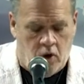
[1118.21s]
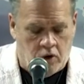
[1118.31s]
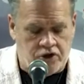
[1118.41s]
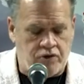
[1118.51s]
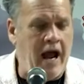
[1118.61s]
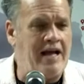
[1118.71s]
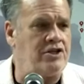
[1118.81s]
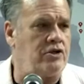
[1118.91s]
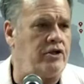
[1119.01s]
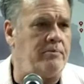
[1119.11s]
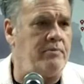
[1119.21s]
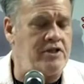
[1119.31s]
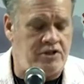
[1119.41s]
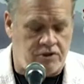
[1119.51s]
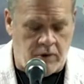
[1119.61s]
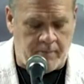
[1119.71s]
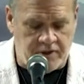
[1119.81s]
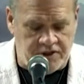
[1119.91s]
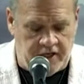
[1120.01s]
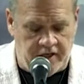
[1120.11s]
or tragically
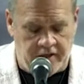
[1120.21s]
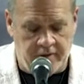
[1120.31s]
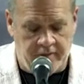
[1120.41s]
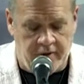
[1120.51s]
misrepresented.